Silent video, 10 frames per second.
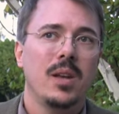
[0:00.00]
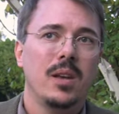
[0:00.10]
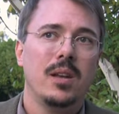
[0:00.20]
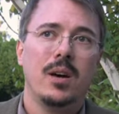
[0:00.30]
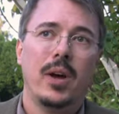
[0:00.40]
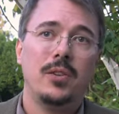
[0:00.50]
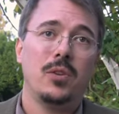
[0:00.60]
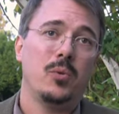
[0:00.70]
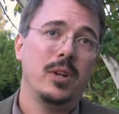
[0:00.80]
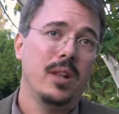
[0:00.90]
you know, as
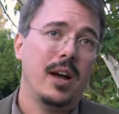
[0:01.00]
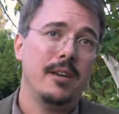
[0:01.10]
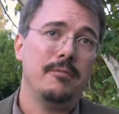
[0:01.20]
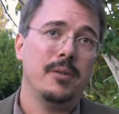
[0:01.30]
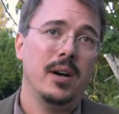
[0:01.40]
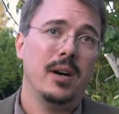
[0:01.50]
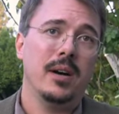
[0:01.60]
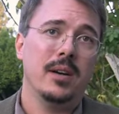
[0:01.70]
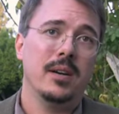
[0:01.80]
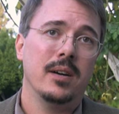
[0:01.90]
in real life,
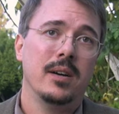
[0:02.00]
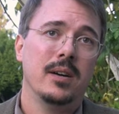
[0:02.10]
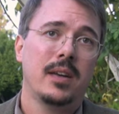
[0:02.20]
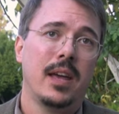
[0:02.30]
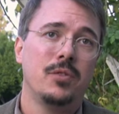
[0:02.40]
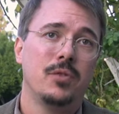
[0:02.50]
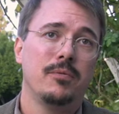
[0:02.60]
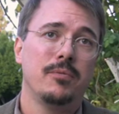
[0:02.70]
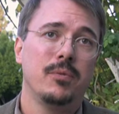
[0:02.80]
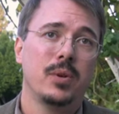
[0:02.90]
a case of